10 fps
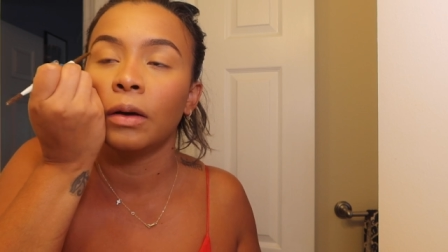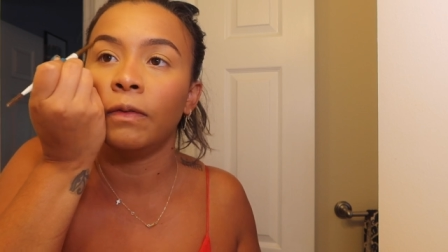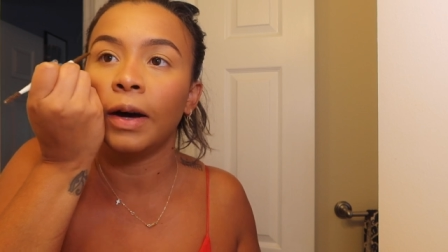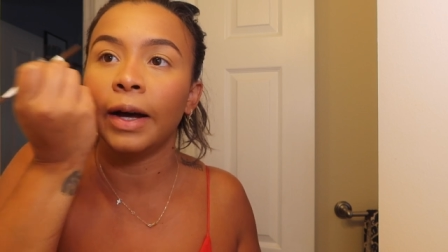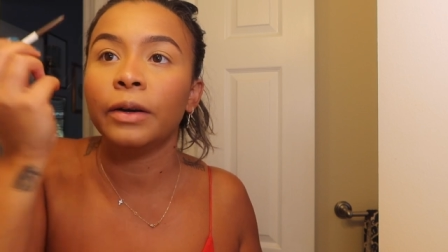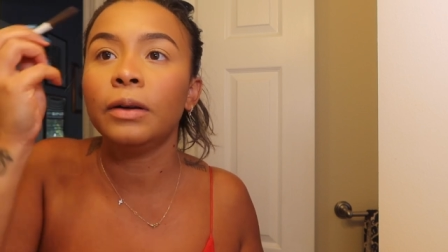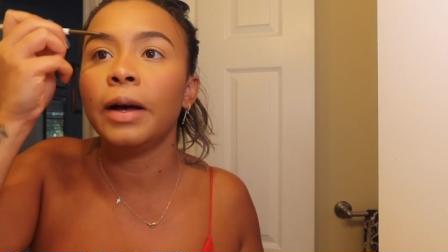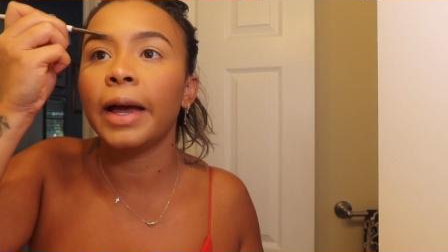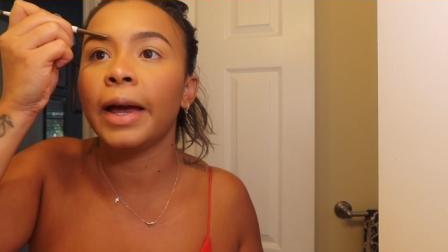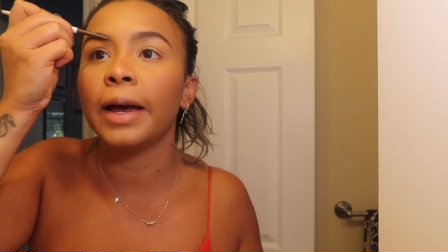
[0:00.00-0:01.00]

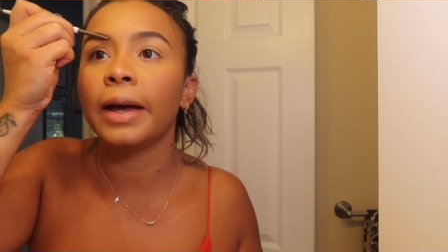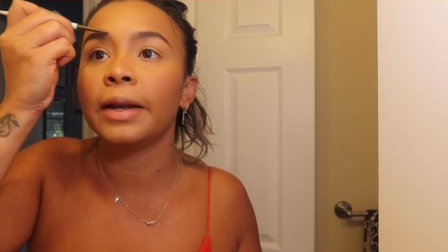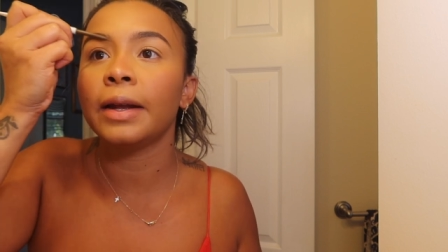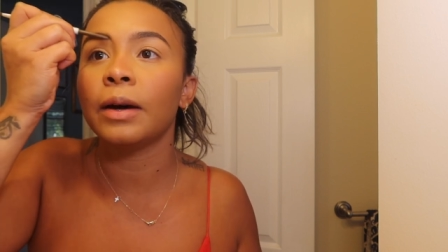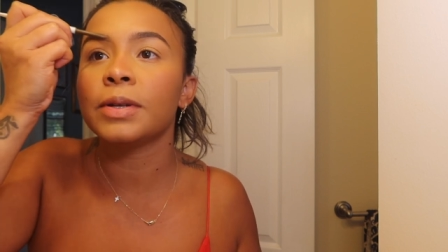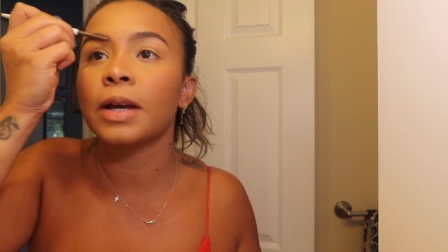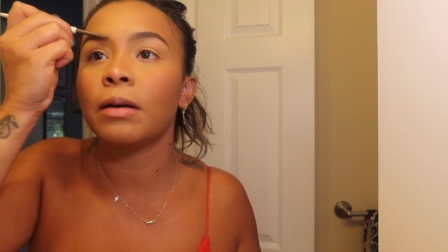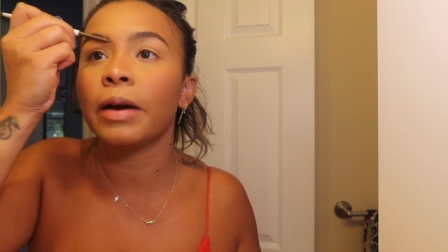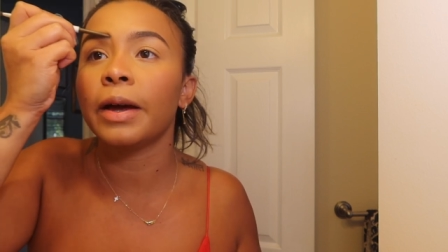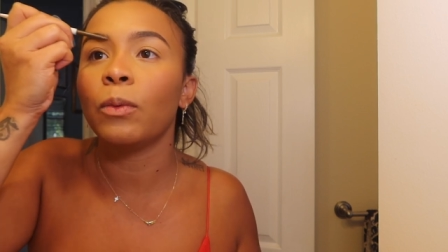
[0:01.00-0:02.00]
vial and I was like,
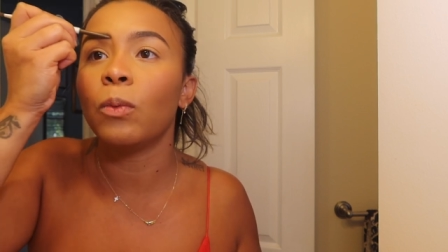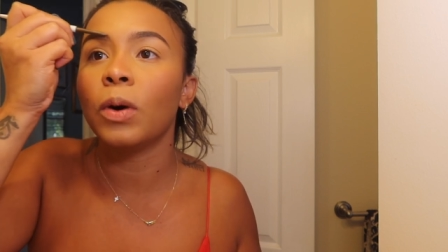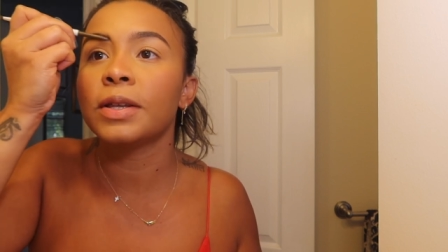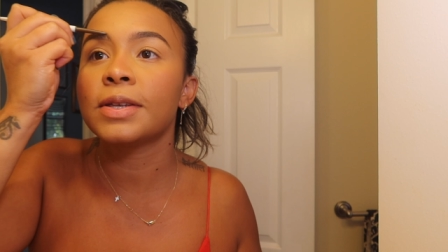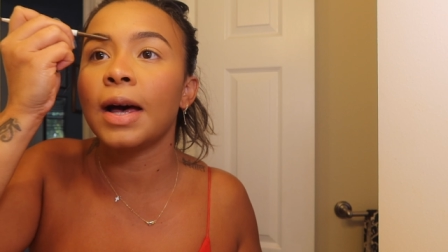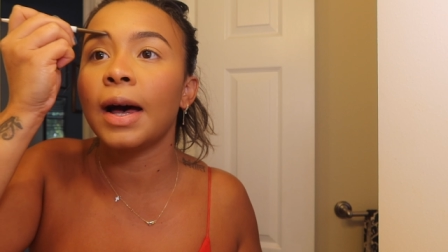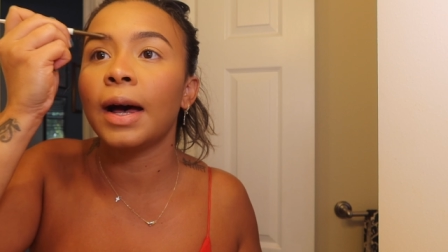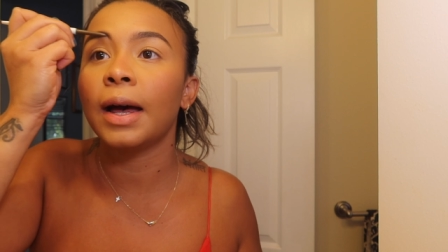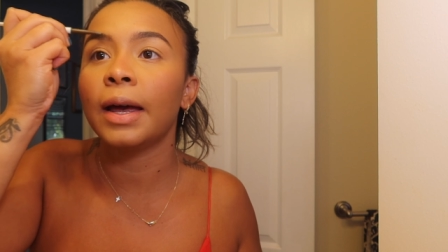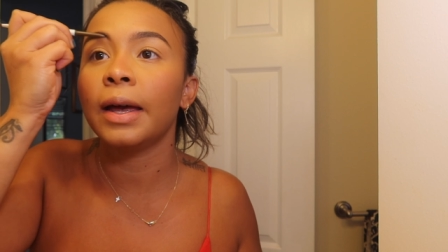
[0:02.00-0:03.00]
okay, once
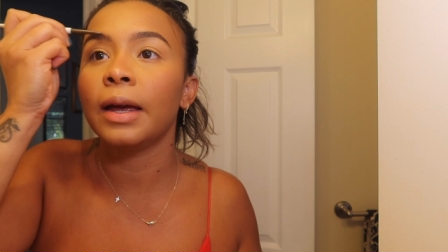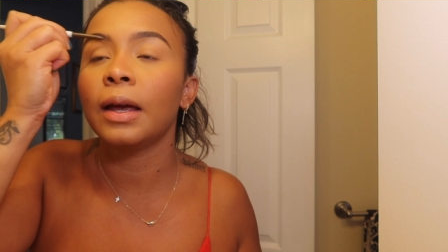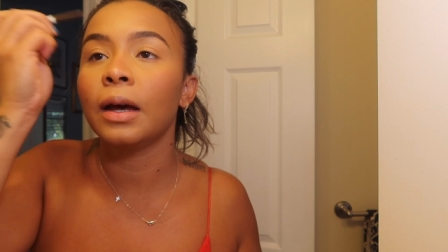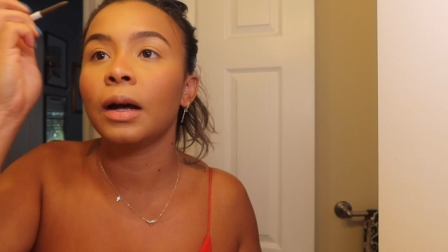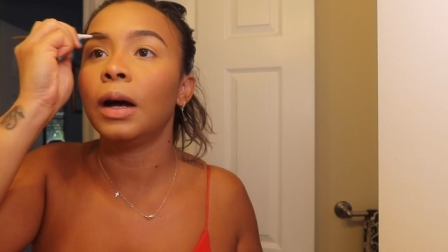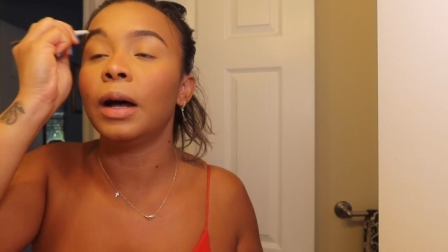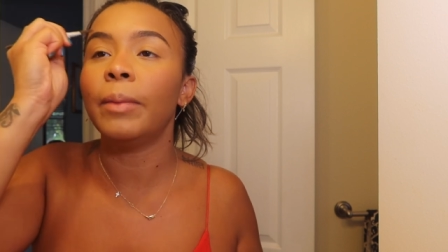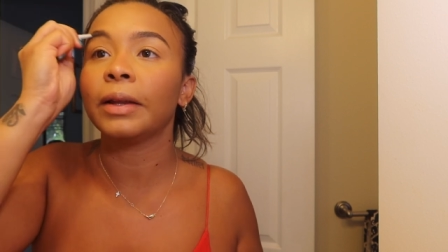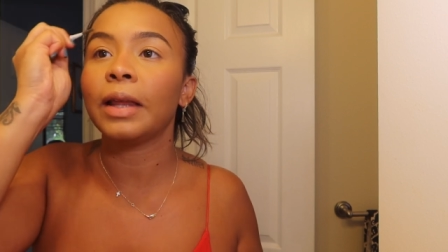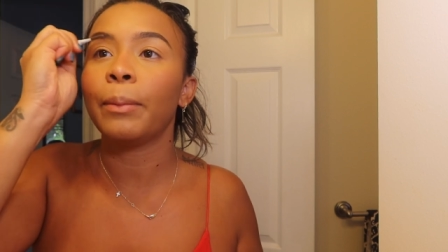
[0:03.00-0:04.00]
I
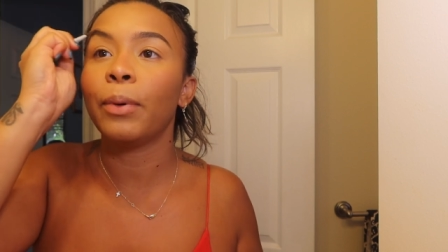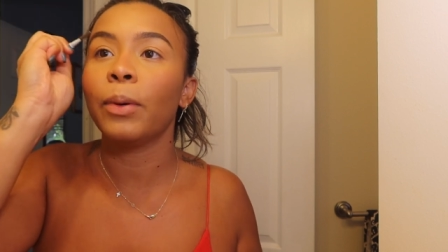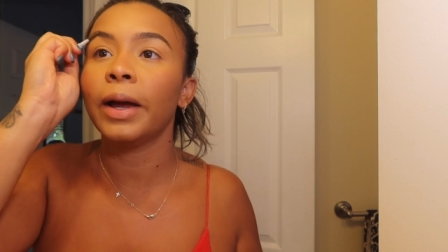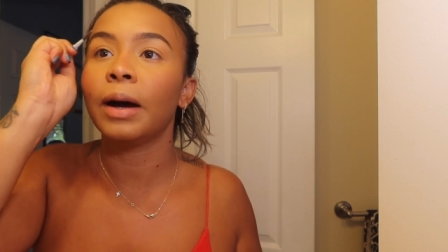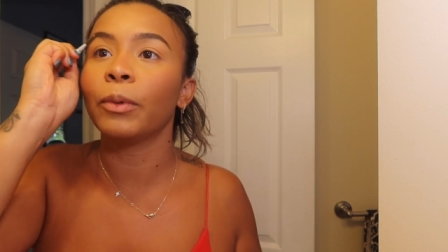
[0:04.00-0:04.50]
am at that point,